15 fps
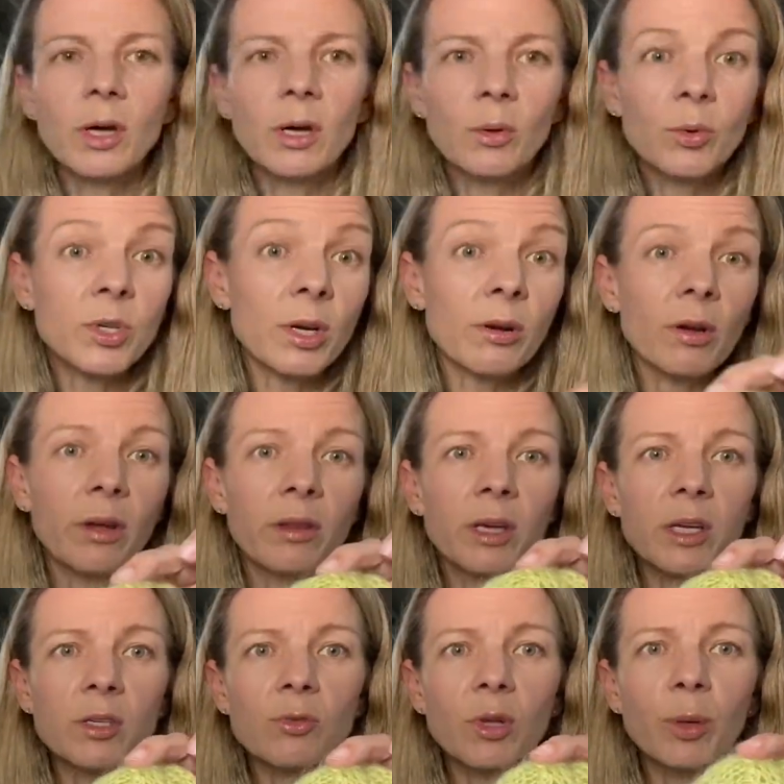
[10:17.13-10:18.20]
which I
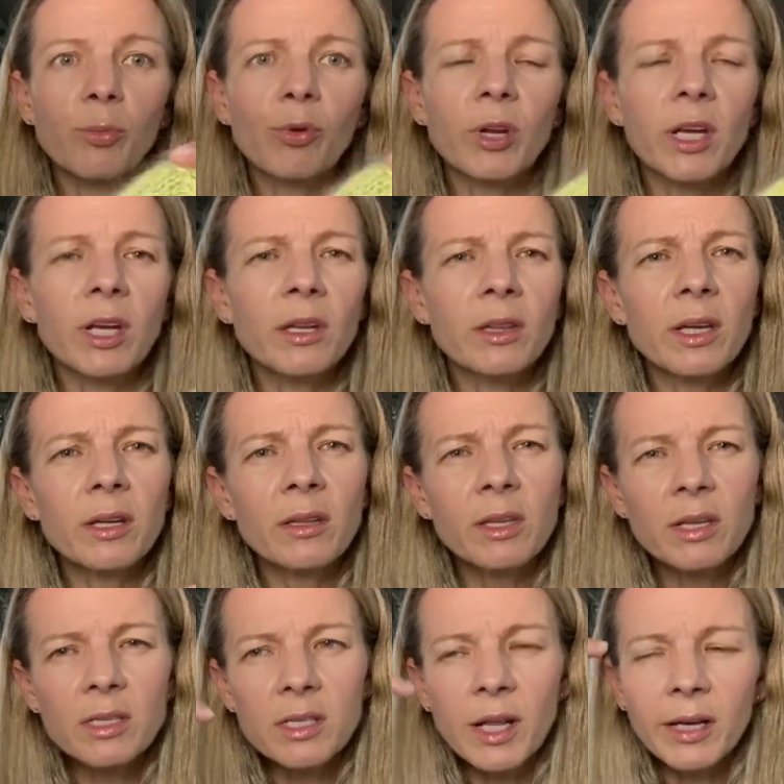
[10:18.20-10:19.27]
think is really pretty.
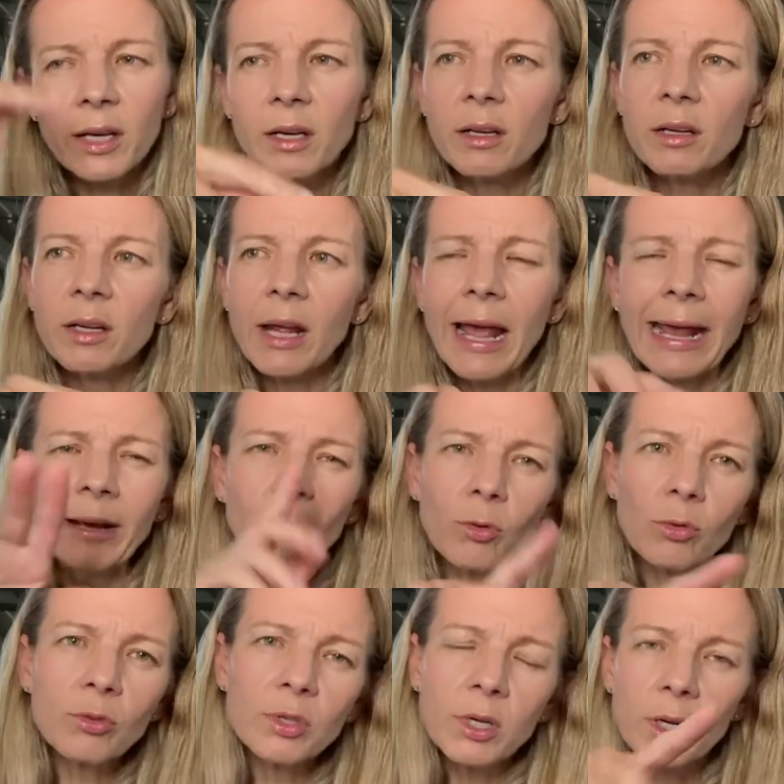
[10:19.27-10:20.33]
There's like an
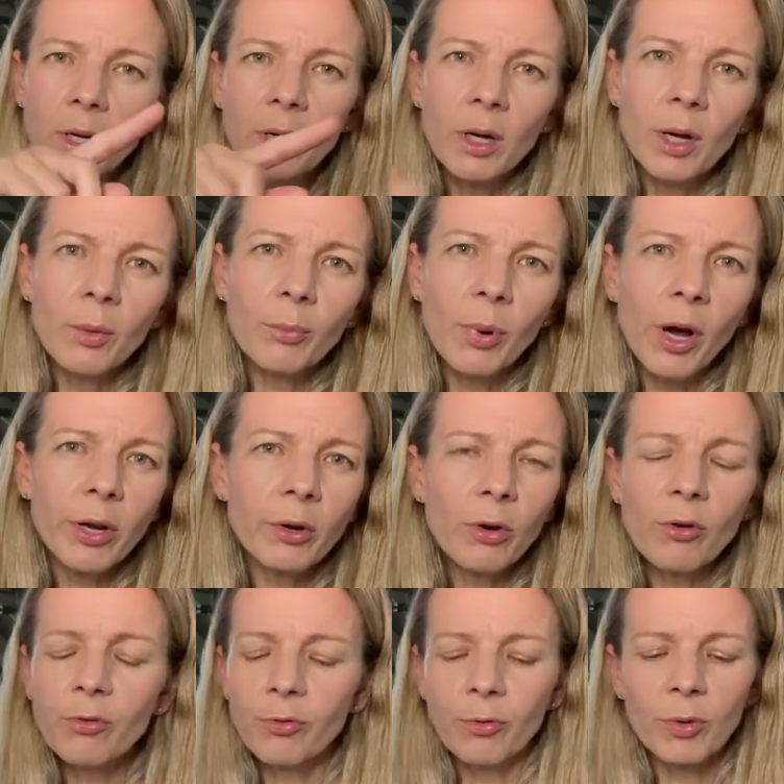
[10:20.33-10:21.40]
angled bind
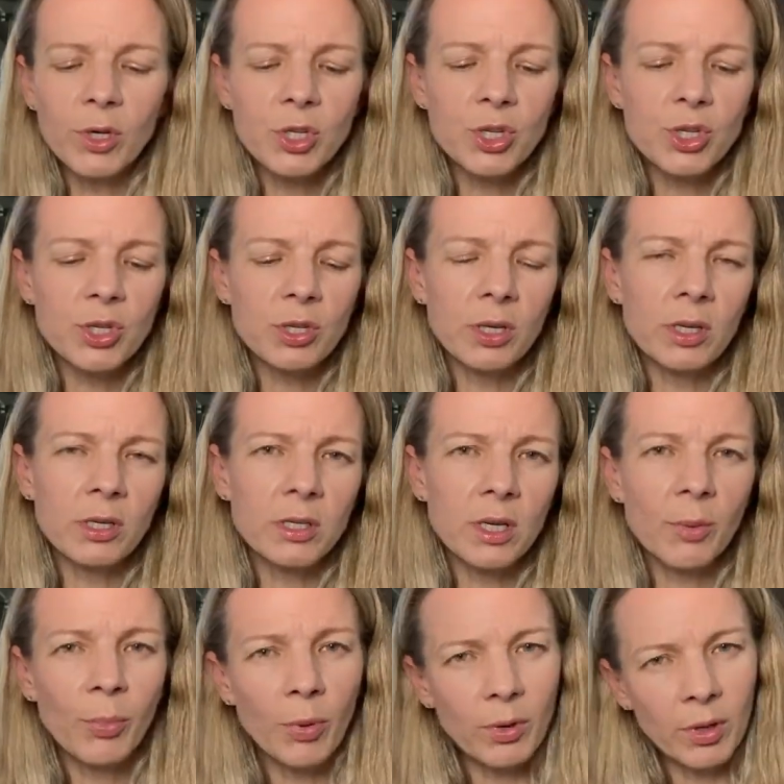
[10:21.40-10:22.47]
off, which is
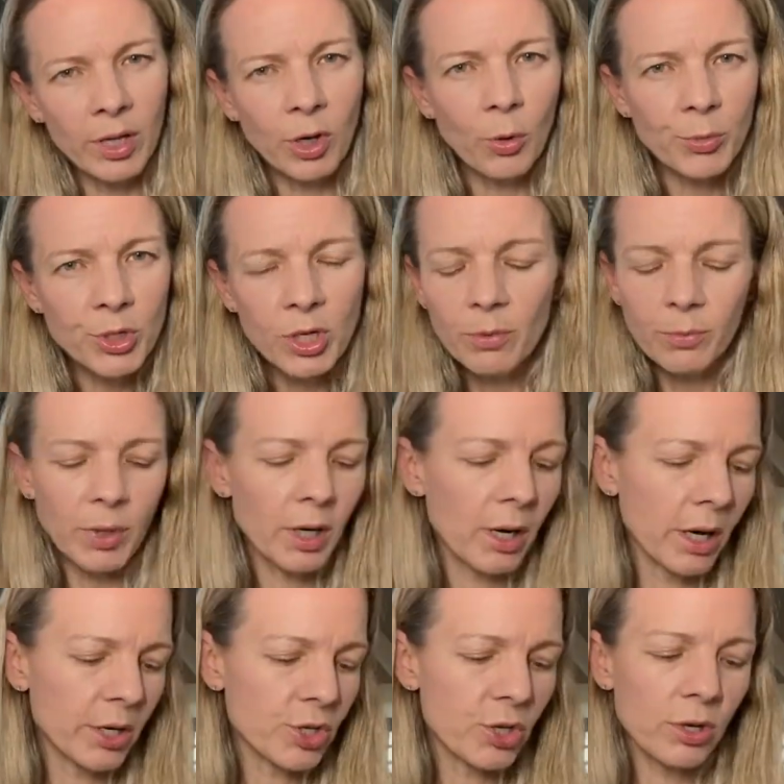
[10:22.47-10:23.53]
an option, but
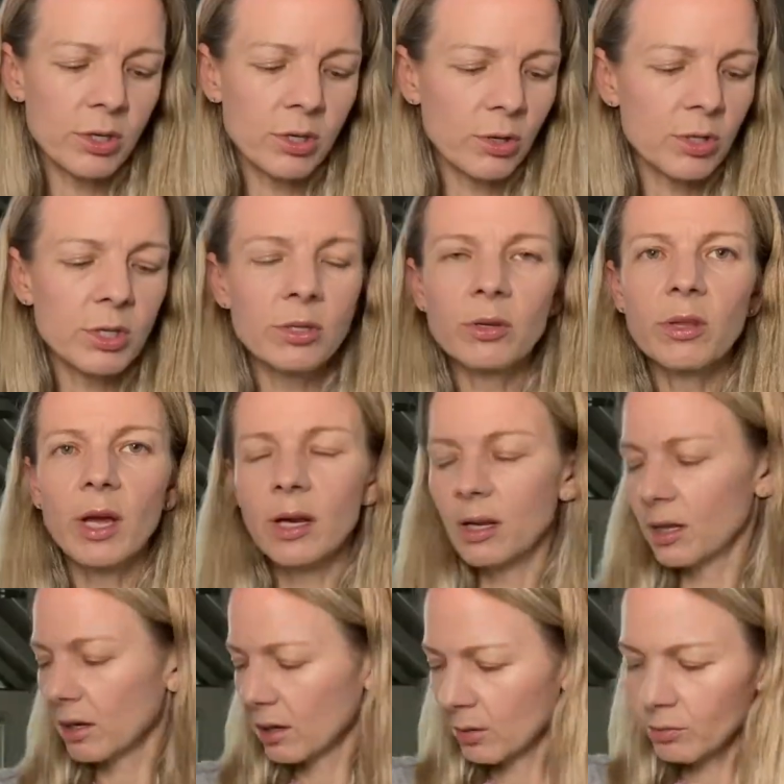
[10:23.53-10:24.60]
I chose not to do that,
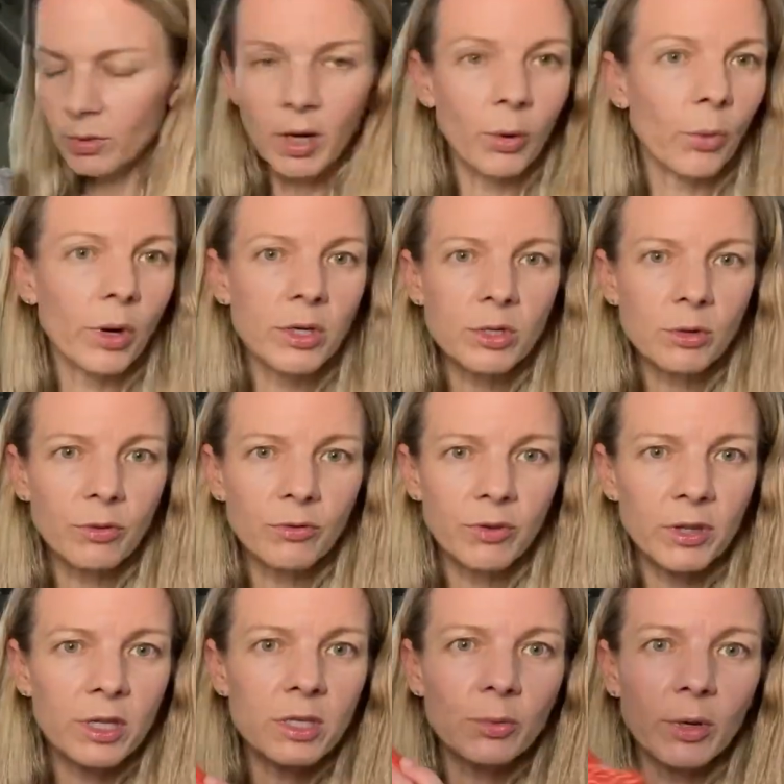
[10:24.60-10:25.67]
and I won't do it for
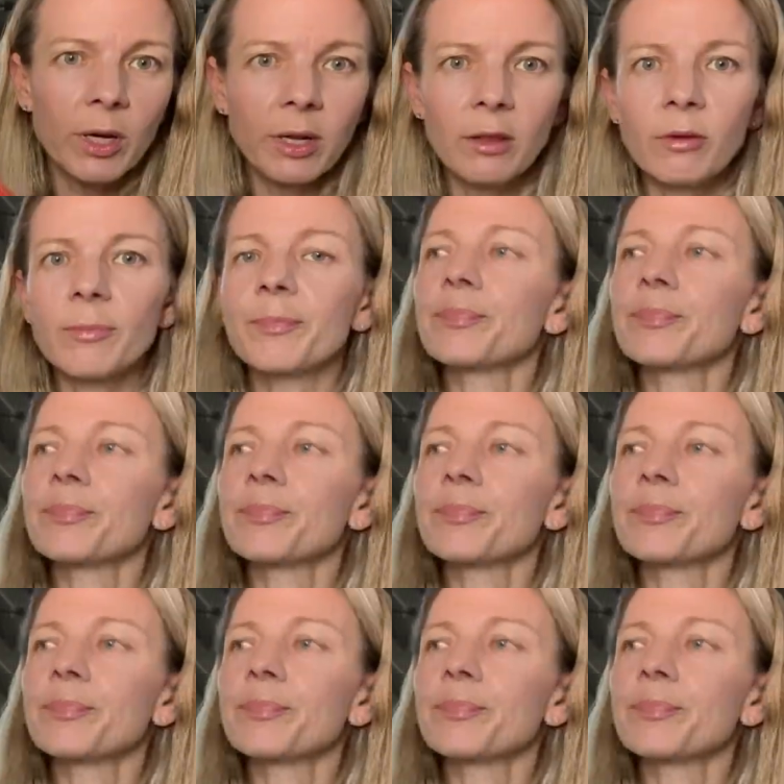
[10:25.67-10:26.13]
this one either.